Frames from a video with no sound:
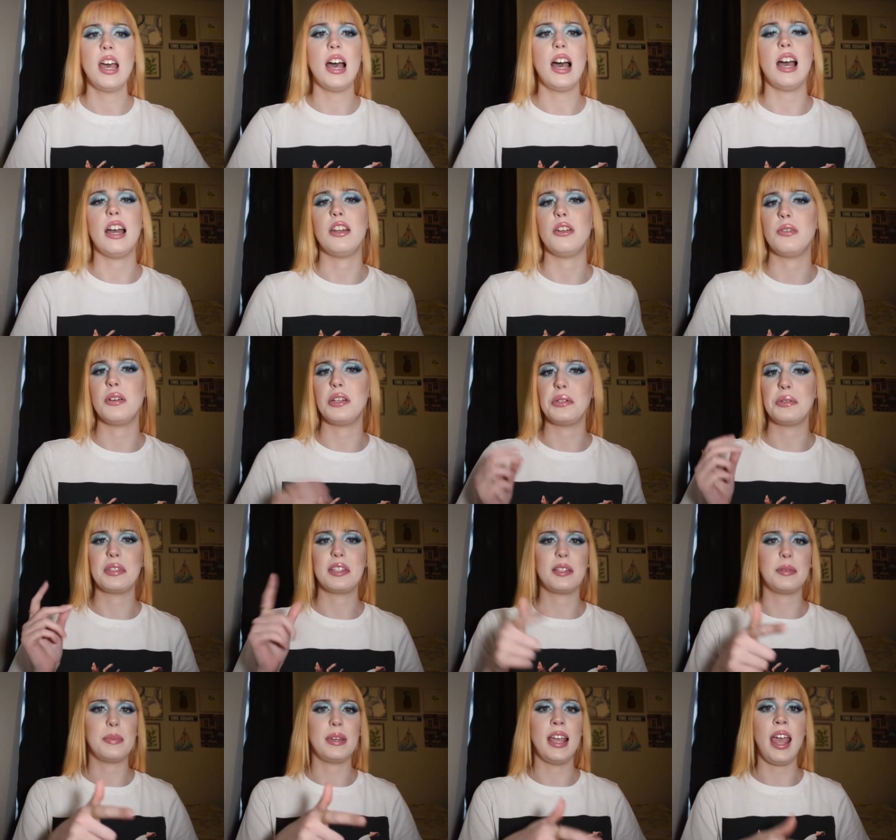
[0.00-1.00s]
I know it
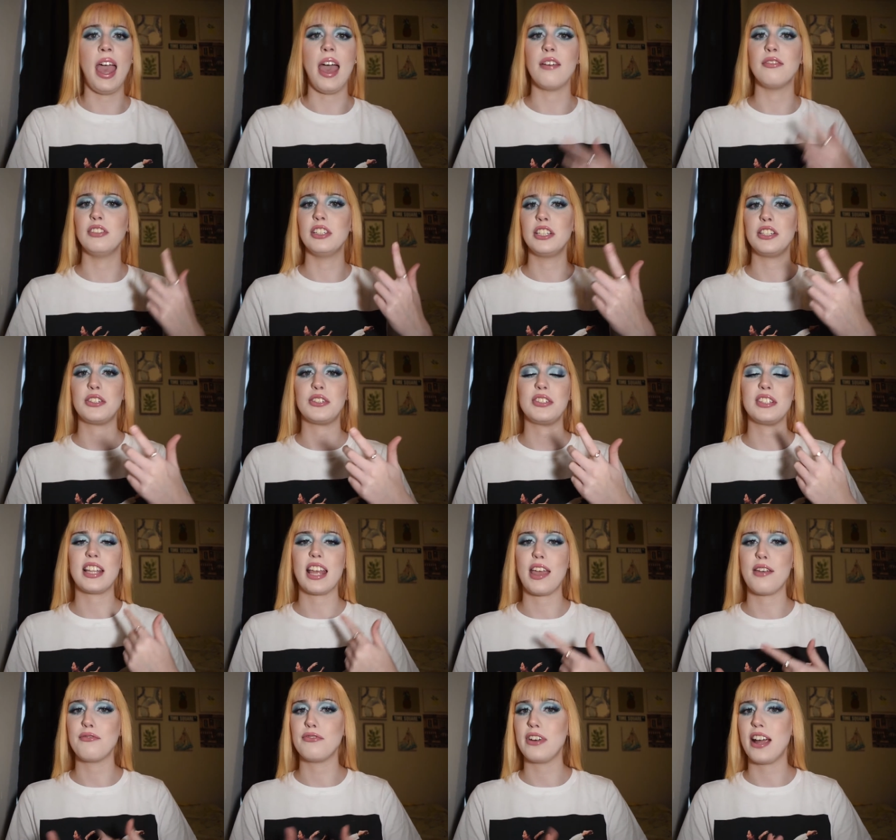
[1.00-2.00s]
used to be every
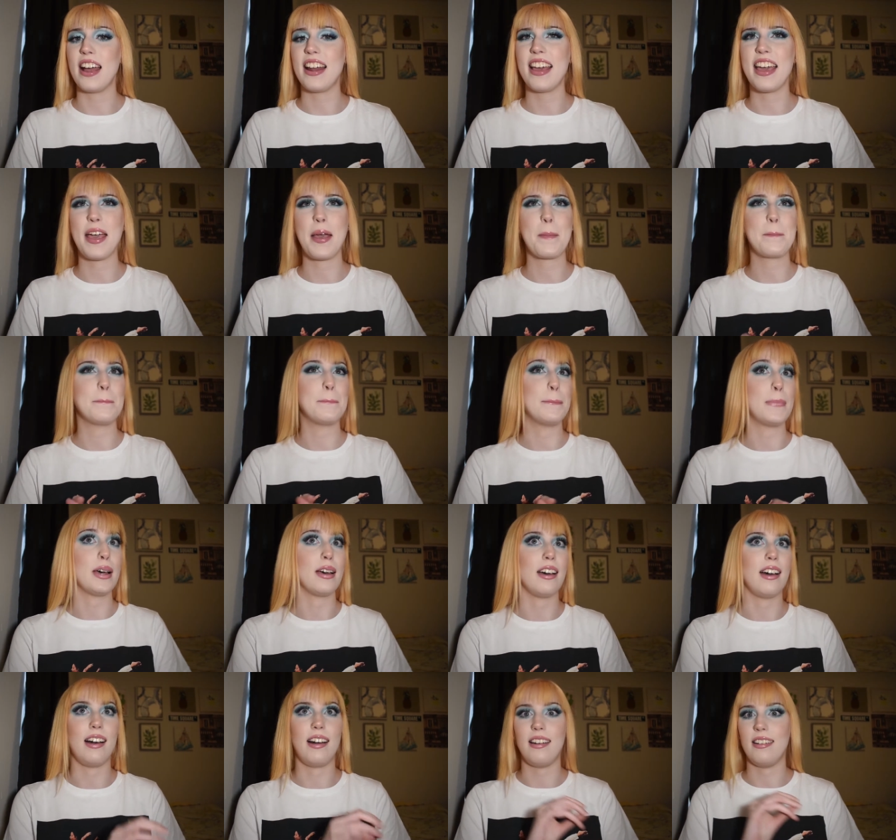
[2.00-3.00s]
Tuesday and Friday, but
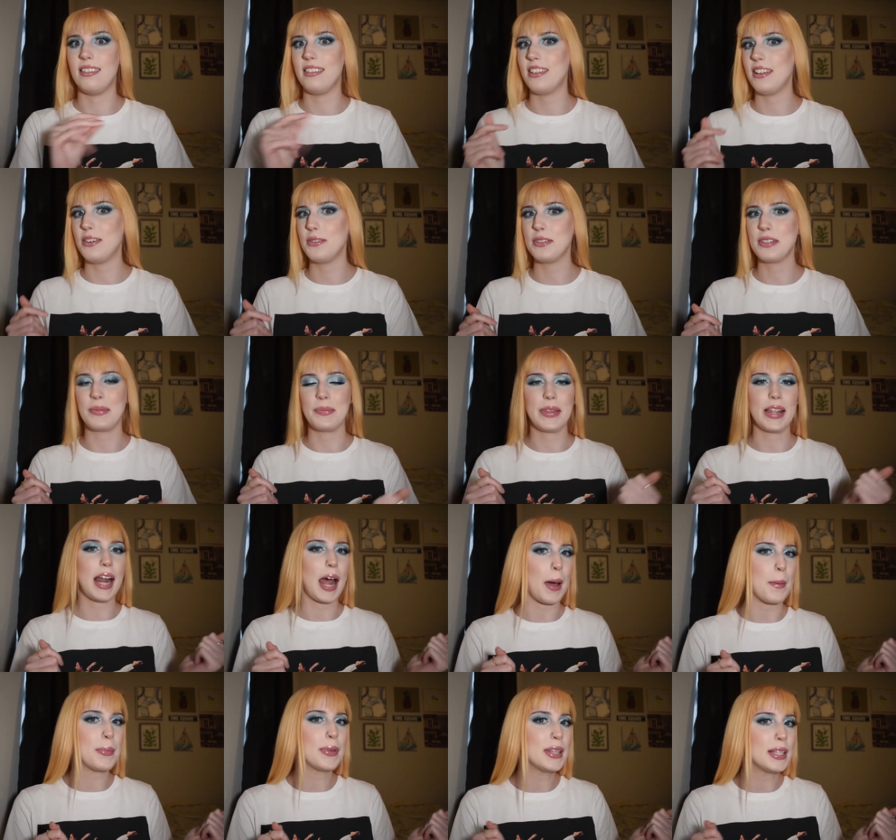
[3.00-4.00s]
I don't know, something
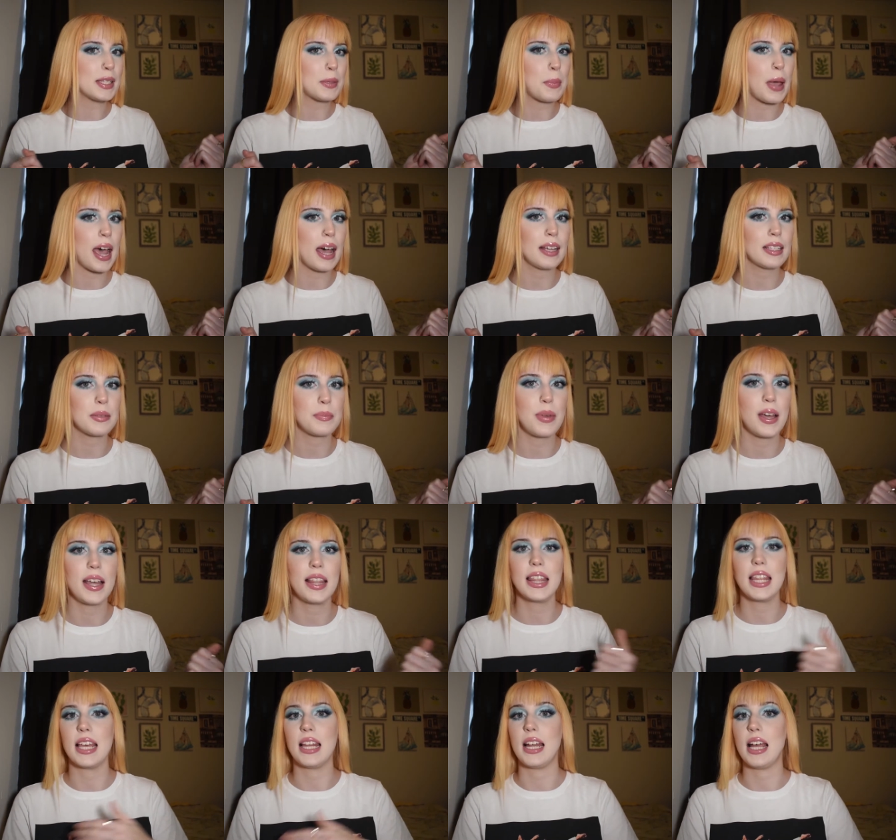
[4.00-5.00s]
happened this past
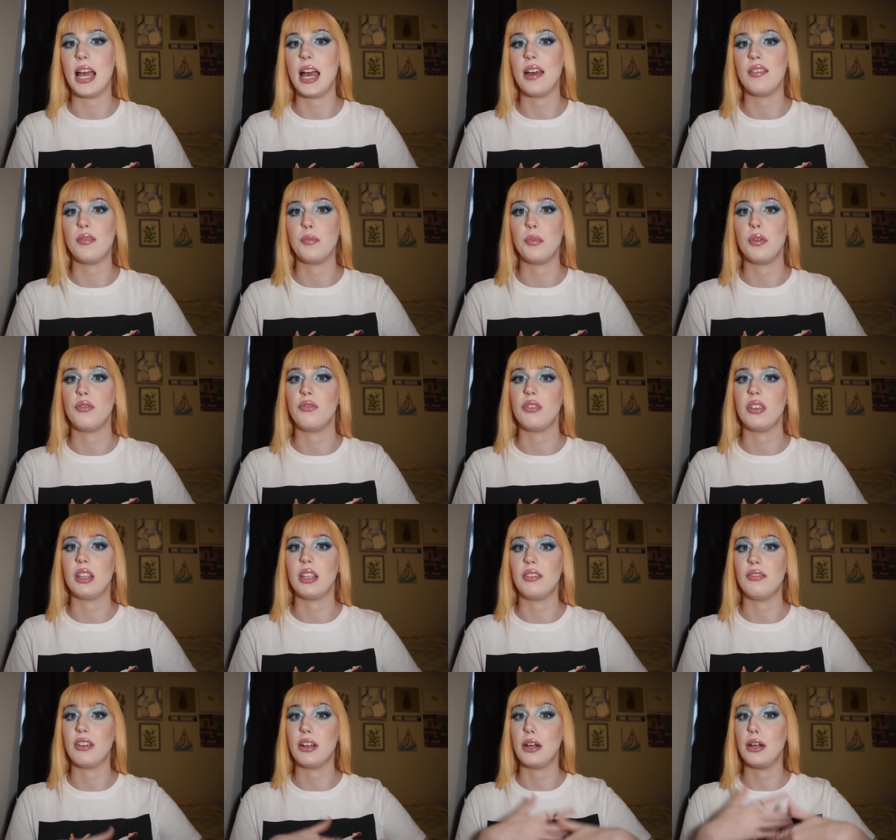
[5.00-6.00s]
month and I haven't been
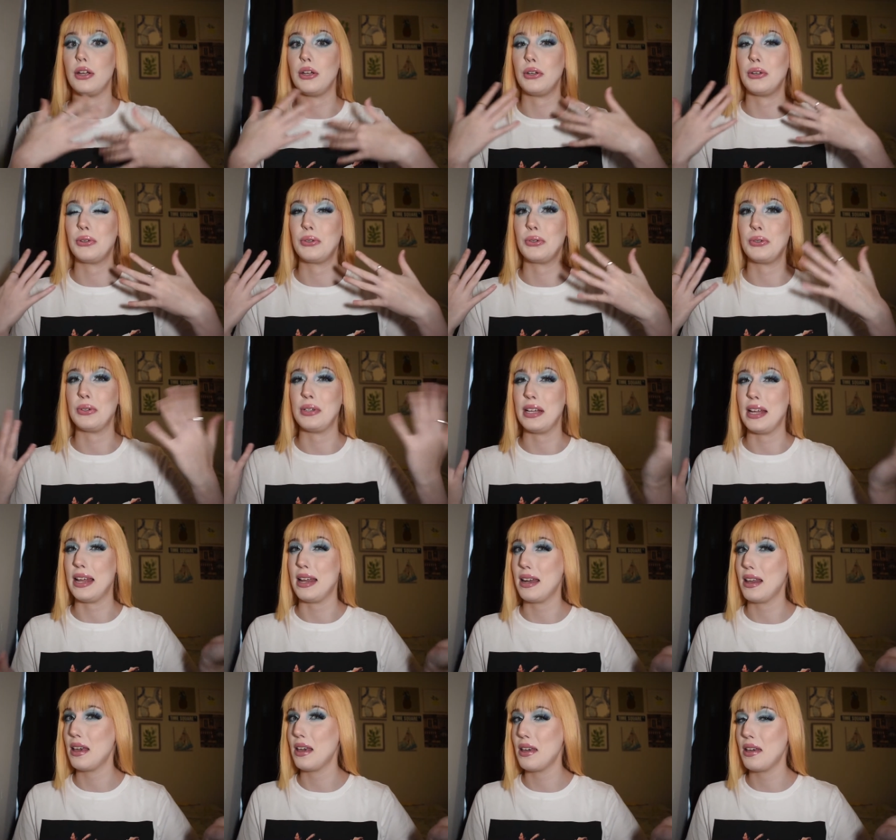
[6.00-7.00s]
feeling very
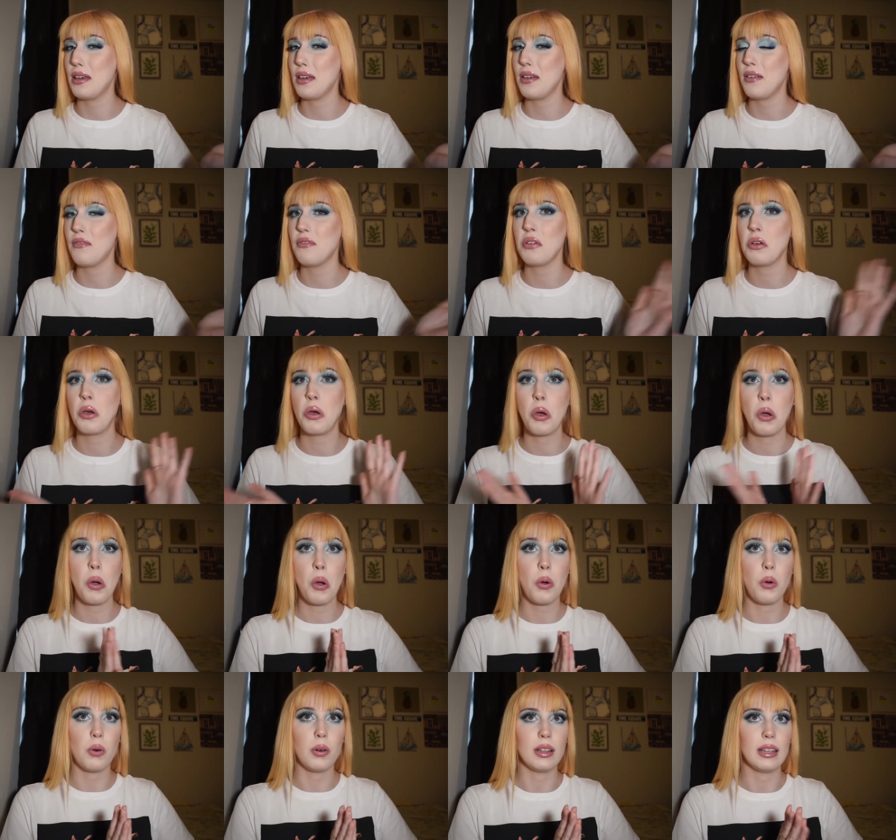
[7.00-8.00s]
creative
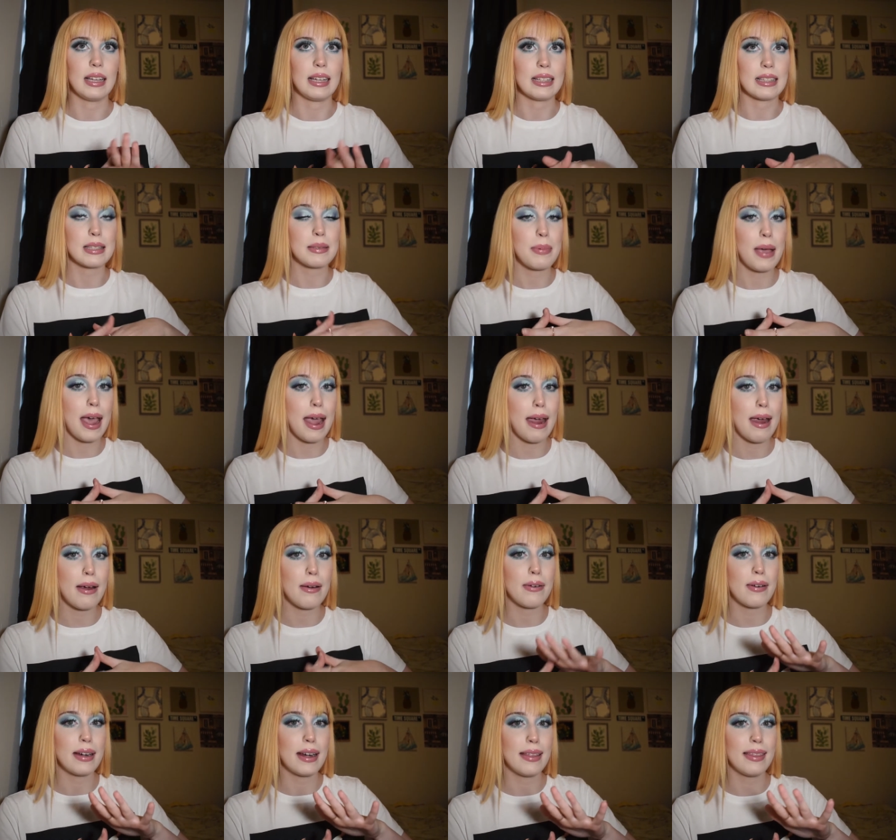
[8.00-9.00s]
or like inspired
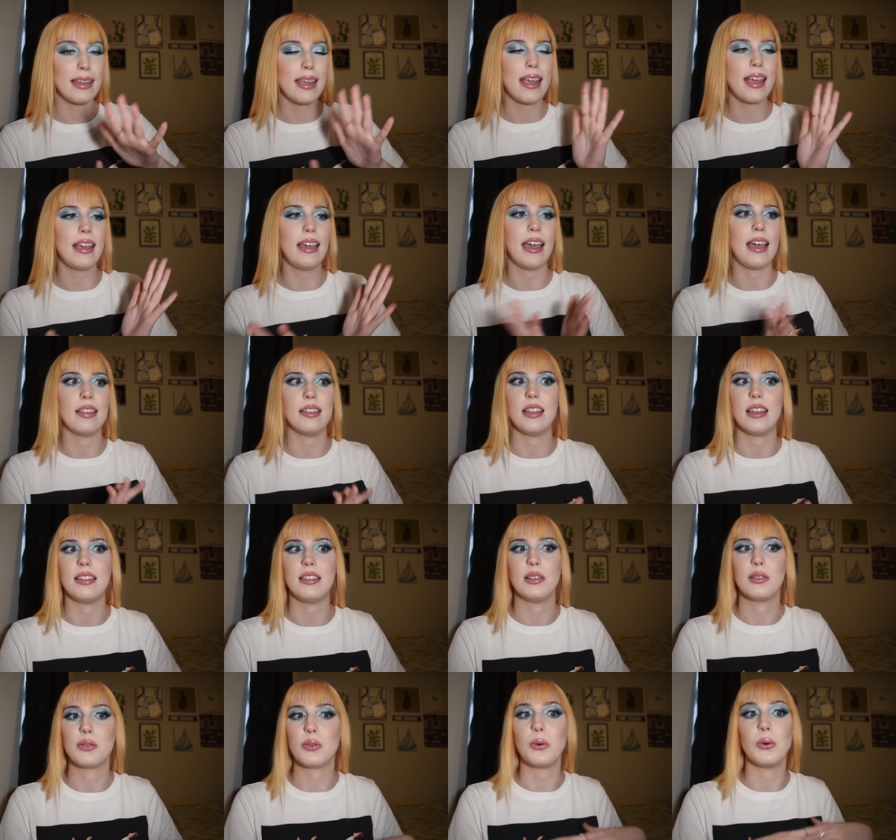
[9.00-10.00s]
or anything, and then
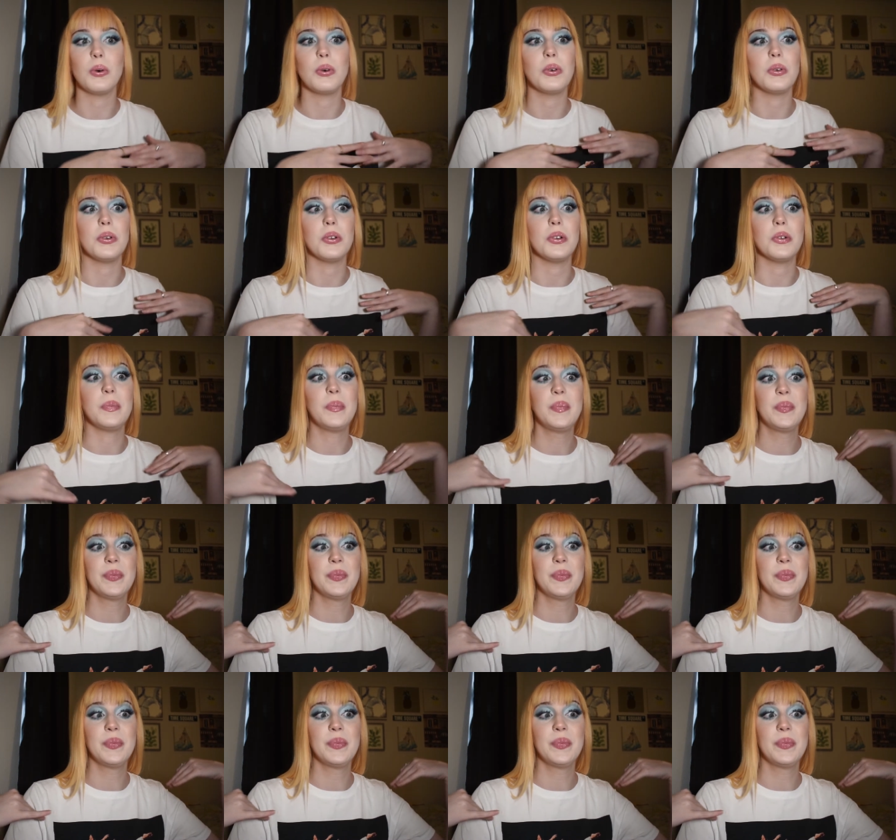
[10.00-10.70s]
this whole